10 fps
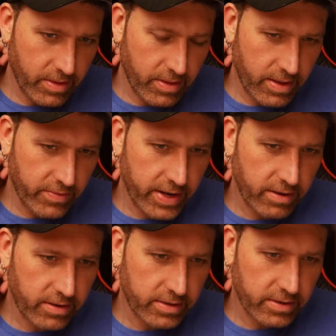they have a
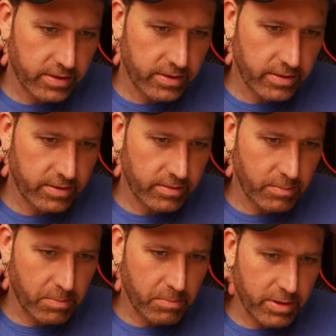character,
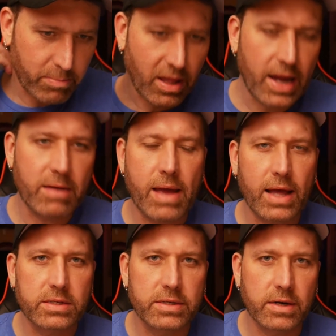the Blind
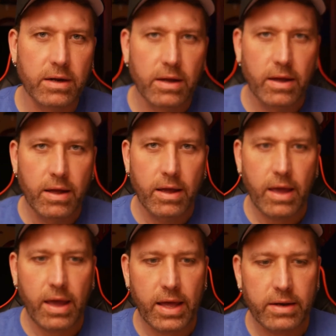Master,
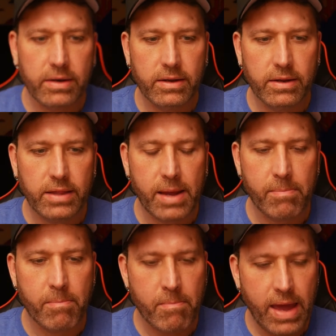and
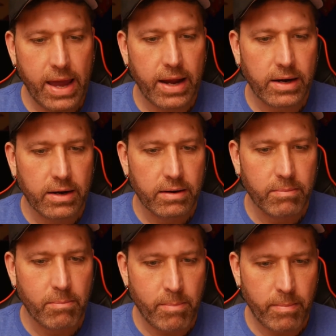they've made
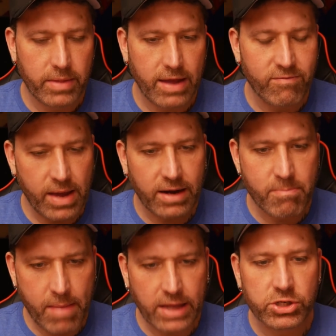
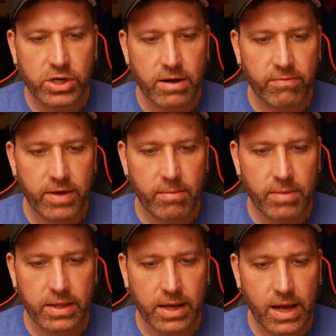mention of
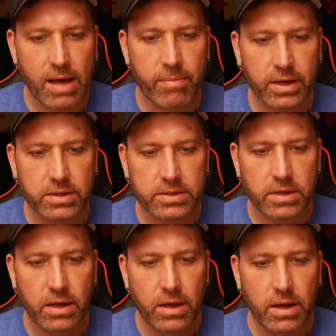him in the
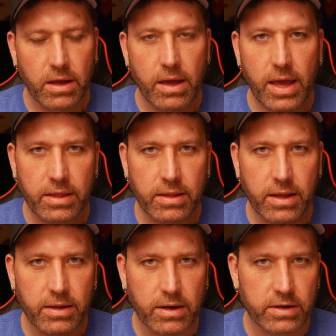comics,
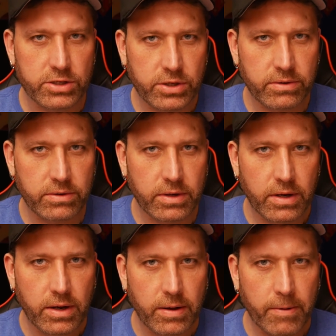in the cartoon,
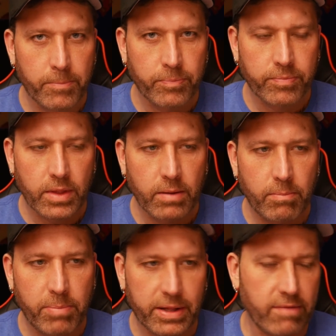
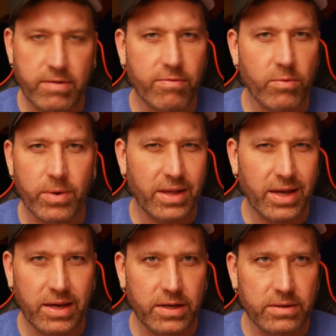but they've never
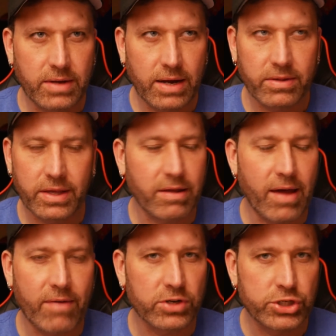really, I don't think
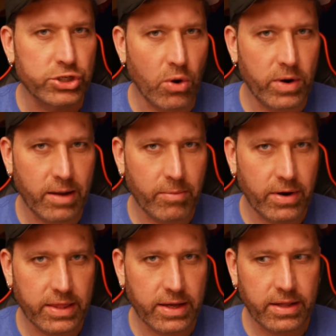they ever showed him or
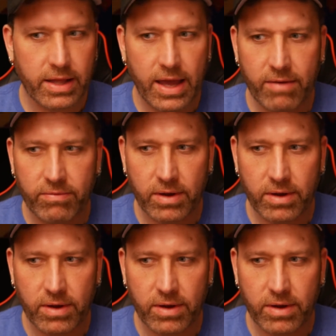anything. And they have